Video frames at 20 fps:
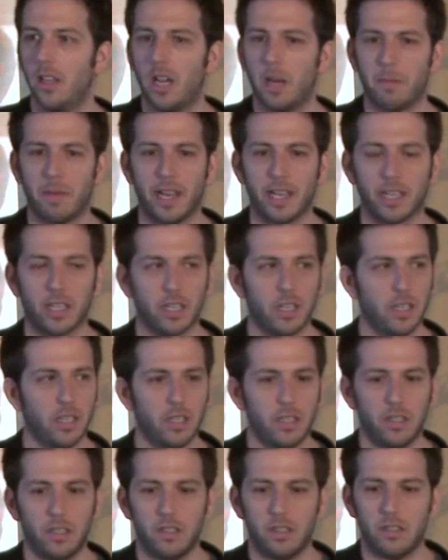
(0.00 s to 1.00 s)
I'm like,
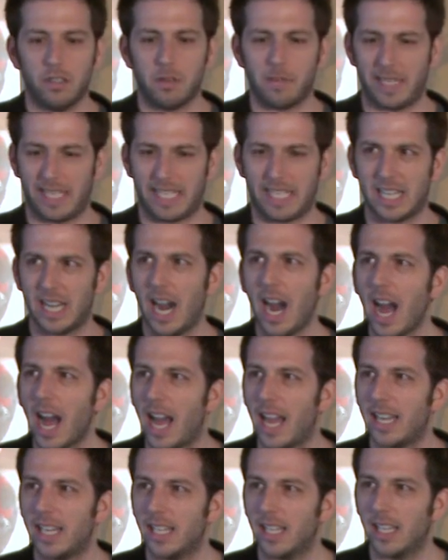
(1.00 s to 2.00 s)
oh my God,